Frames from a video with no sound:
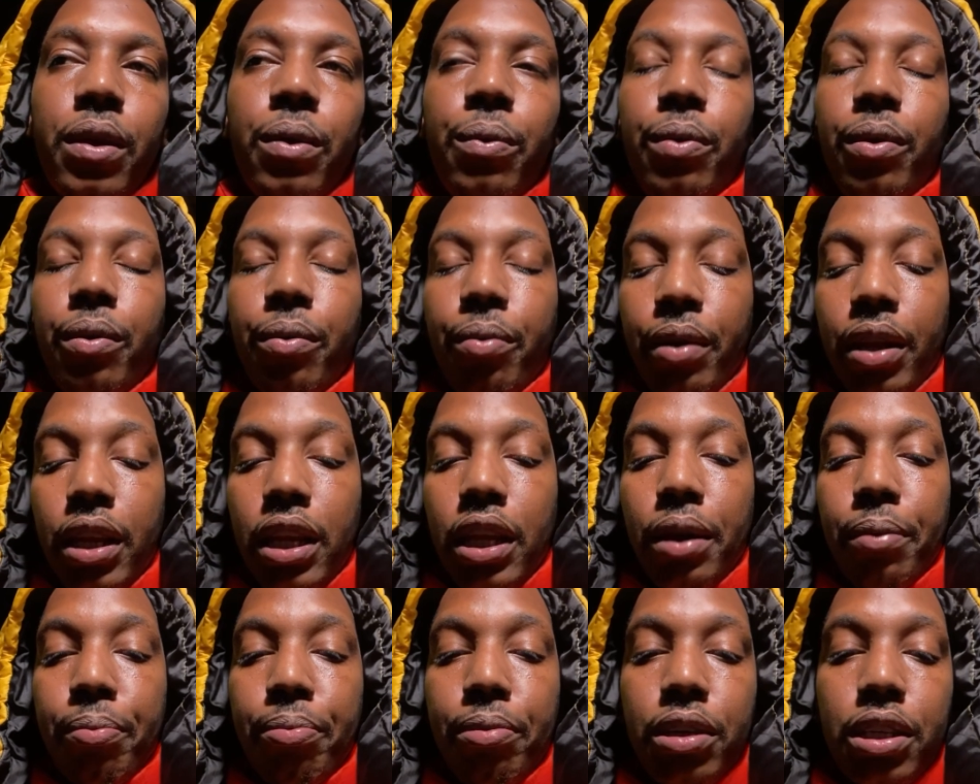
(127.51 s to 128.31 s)
We
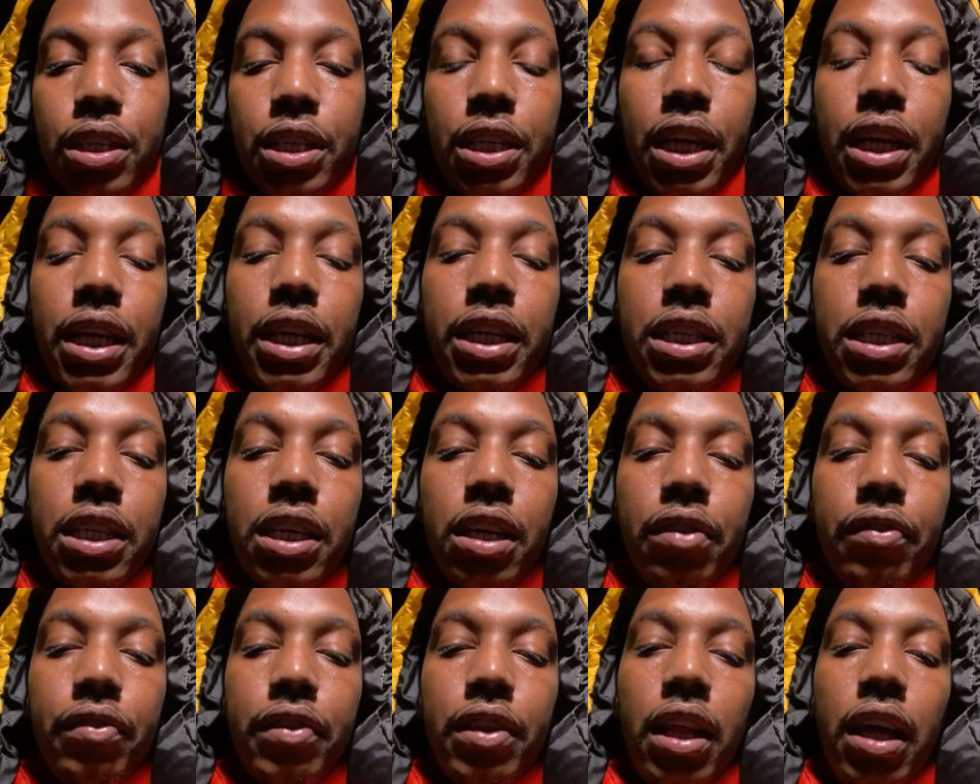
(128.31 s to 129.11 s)
really appreciate each and
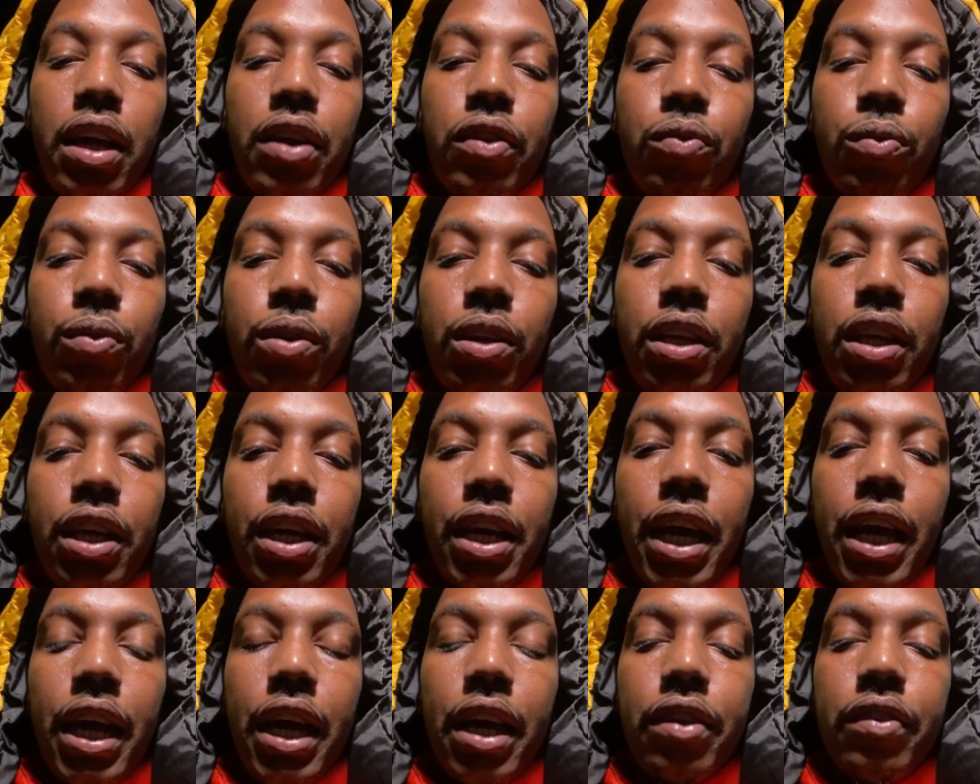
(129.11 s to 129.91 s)
every last one of you
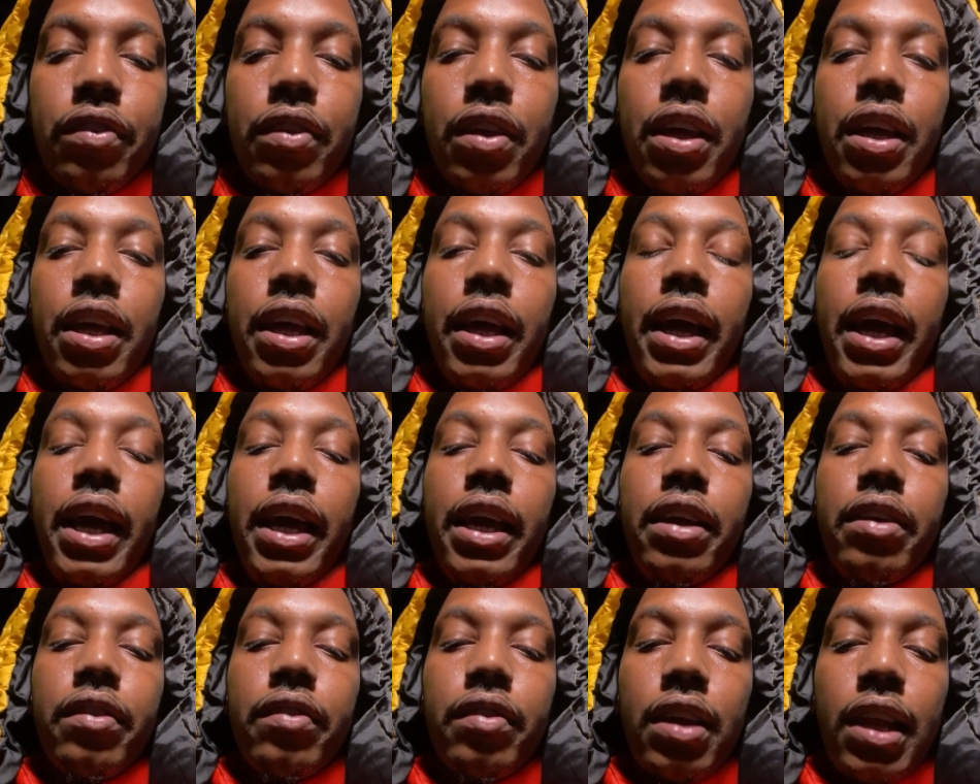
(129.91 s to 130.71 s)
guys. Hey,
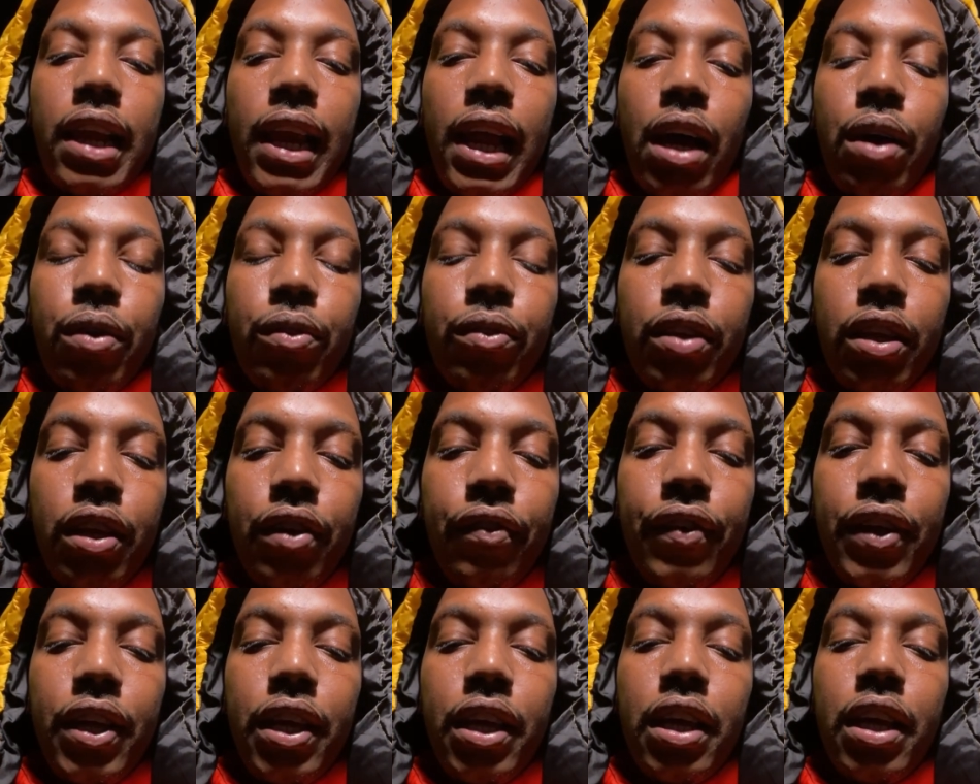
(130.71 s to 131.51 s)
it's Clout
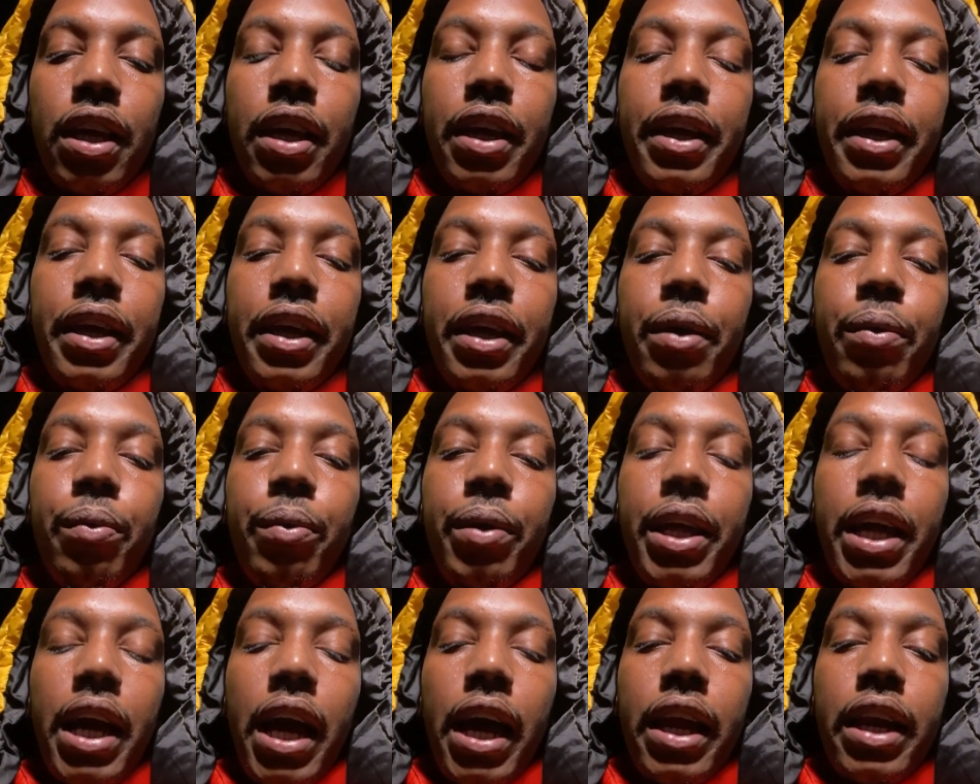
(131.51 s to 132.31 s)
TV, and
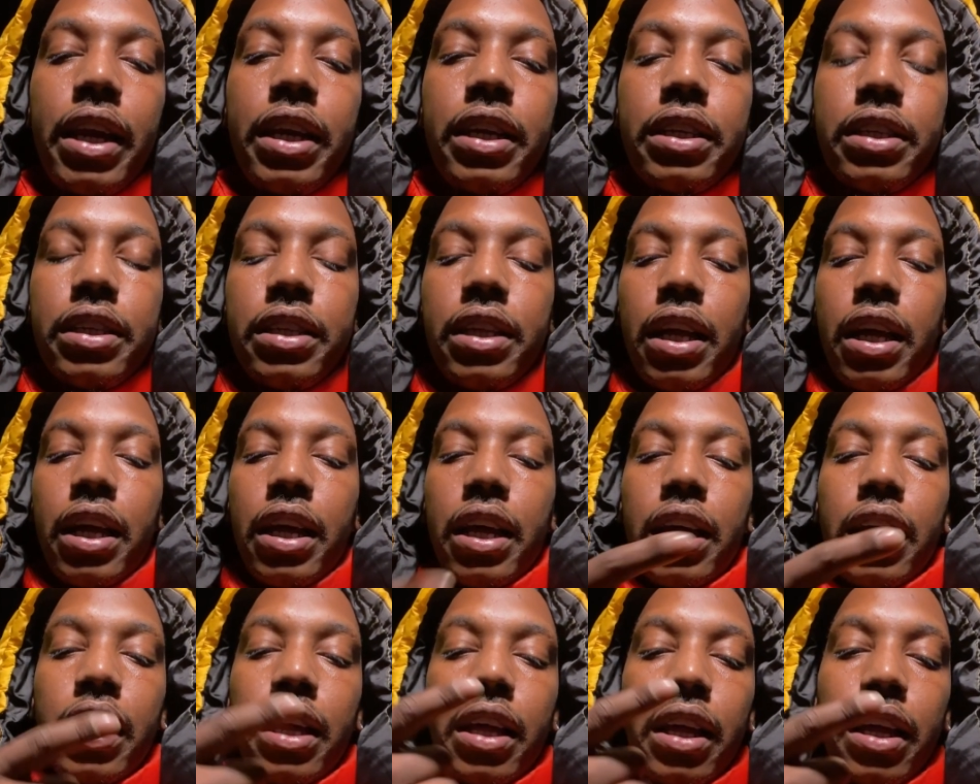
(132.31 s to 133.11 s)
we out of this
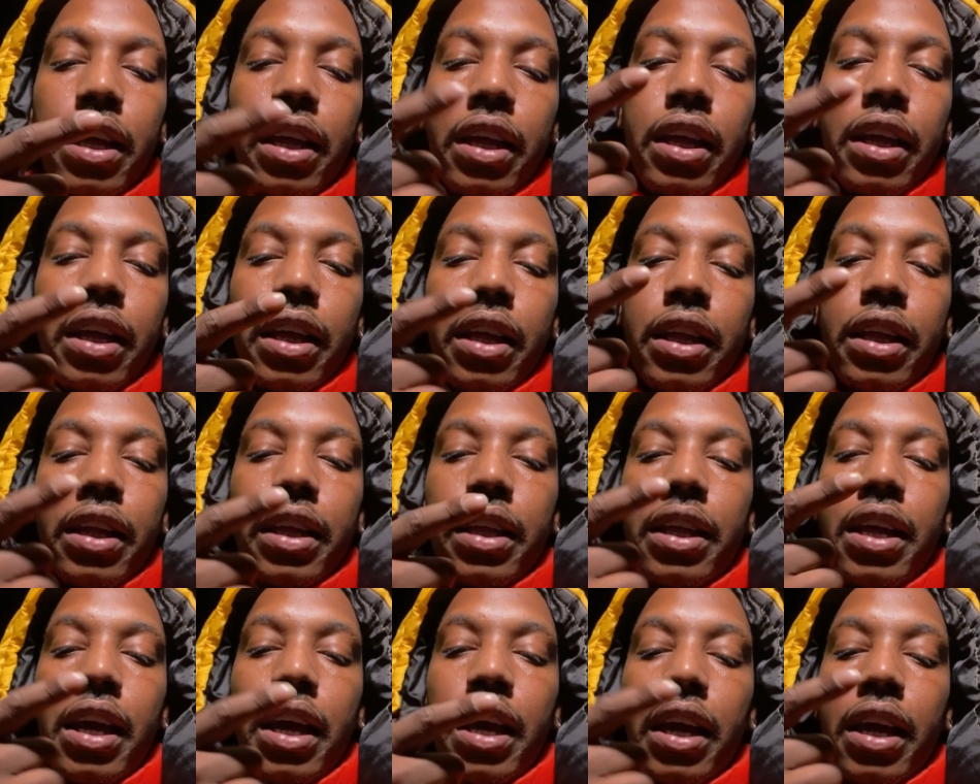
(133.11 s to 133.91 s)
thing.
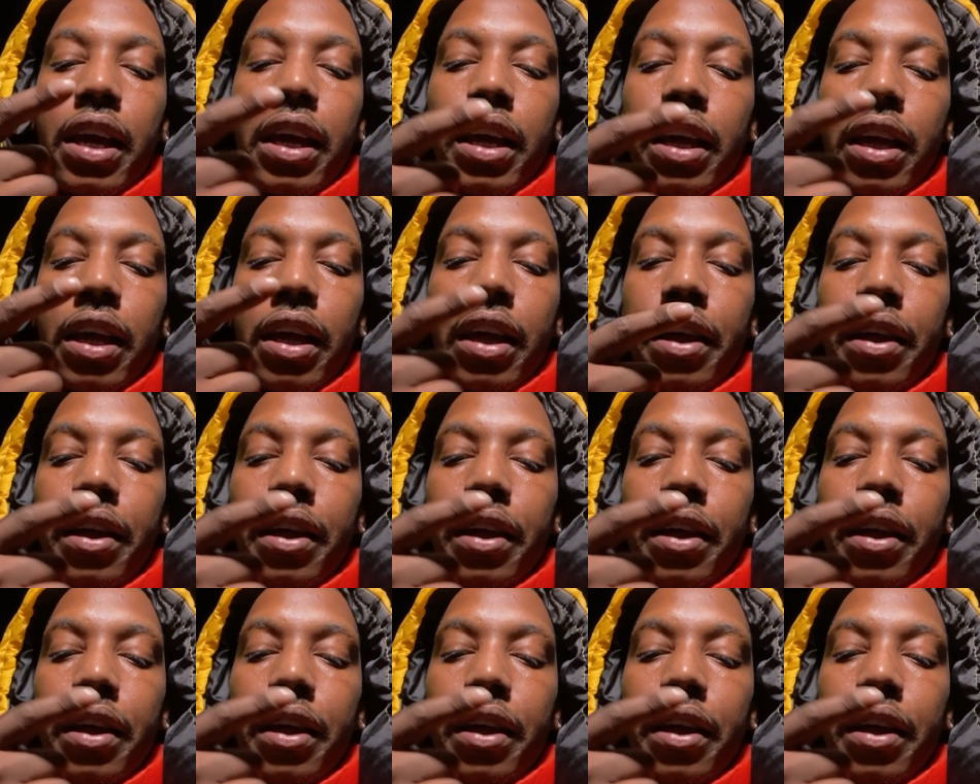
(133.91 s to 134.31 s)
Gang.